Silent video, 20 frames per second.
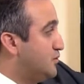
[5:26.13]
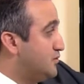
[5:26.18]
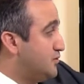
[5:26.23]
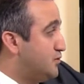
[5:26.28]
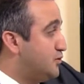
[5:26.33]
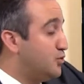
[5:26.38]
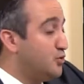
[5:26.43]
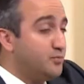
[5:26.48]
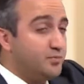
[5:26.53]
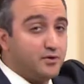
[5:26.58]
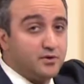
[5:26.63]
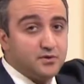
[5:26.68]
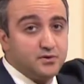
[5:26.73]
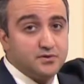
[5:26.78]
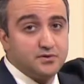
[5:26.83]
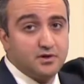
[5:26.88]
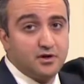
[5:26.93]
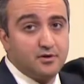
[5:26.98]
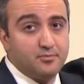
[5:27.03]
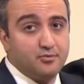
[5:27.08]

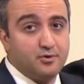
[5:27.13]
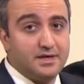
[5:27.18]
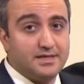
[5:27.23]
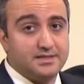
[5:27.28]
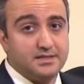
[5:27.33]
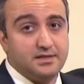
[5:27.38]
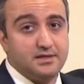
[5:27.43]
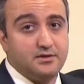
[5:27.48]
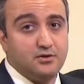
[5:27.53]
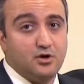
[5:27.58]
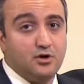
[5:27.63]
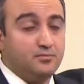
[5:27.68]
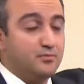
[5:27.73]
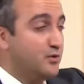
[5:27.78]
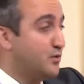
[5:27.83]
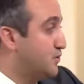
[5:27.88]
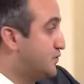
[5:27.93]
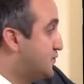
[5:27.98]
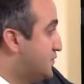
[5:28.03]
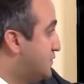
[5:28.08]
Tubers are present in
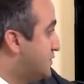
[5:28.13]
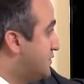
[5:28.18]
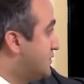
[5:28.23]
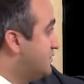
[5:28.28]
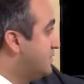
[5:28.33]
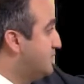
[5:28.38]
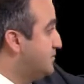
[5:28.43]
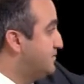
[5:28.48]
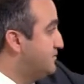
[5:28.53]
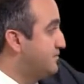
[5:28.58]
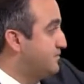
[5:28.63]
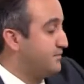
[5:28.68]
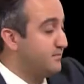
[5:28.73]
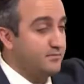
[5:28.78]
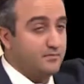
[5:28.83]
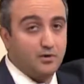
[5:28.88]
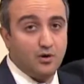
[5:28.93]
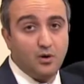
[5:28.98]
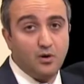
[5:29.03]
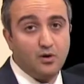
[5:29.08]
almost
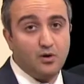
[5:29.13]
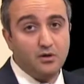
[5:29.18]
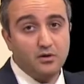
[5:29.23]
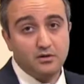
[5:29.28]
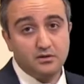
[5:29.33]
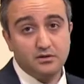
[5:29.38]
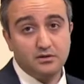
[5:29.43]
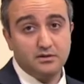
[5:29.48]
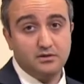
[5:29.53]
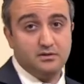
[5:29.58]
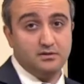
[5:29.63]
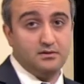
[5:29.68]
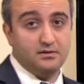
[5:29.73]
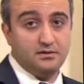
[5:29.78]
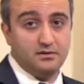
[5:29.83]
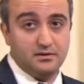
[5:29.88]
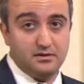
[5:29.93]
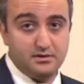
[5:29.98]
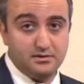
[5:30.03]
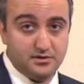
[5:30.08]
all
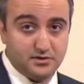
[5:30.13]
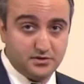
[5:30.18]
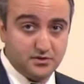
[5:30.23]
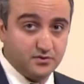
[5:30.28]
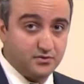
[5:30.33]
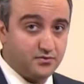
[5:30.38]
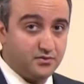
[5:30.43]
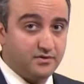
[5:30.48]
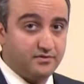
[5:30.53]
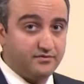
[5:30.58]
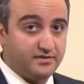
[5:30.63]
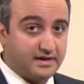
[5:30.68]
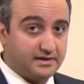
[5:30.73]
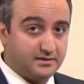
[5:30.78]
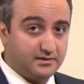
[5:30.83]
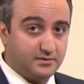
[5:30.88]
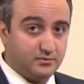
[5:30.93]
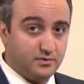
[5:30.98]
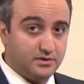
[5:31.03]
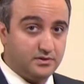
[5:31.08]
the children
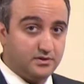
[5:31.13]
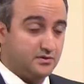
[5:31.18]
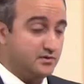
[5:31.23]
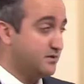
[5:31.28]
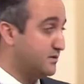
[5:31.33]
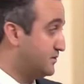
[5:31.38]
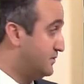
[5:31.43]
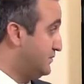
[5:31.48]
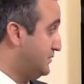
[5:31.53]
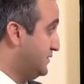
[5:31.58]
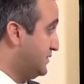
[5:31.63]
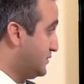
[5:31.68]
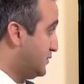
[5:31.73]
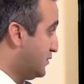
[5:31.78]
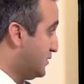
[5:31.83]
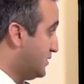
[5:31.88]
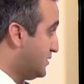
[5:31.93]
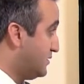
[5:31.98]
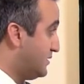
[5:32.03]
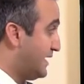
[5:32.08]
affected with this,
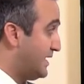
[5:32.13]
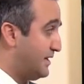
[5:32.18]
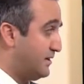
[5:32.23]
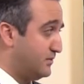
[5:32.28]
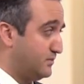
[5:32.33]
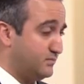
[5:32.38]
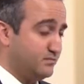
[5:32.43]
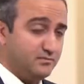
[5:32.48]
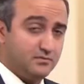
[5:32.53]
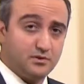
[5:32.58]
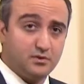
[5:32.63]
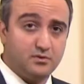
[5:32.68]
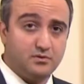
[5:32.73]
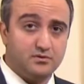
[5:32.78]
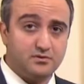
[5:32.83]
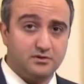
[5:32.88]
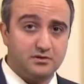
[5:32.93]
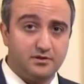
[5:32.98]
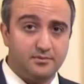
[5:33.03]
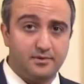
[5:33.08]
disorder, and I'll go
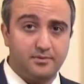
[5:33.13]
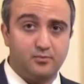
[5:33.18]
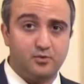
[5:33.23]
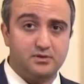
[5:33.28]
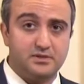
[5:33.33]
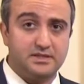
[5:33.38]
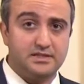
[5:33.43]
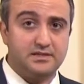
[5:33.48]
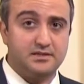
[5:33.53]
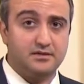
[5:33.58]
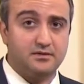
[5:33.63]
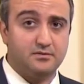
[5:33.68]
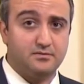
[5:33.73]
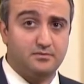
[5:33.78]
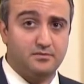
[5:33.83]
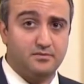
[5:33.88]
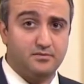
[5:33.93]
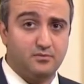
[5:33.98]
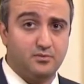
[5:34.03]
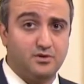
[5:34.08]
into a little bit more detail of
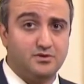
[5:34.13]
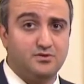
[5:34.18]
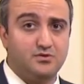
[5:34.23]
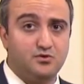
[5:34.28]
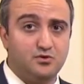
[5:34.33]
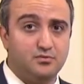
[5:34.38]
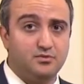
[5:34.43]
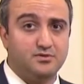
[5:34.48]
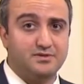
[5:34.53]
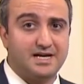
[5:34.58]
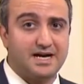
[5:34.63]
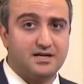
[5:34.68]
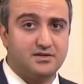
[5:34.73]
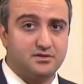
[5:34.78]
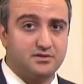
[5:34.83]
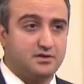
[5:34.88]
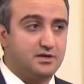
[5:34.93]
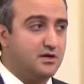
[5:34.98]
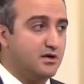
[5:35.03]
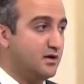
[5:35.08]
what tubers
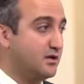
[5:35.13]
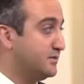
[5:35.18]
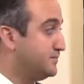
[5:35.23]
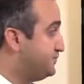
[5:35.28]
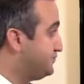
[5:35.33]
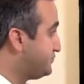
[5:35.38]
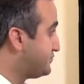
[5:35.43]
actually are.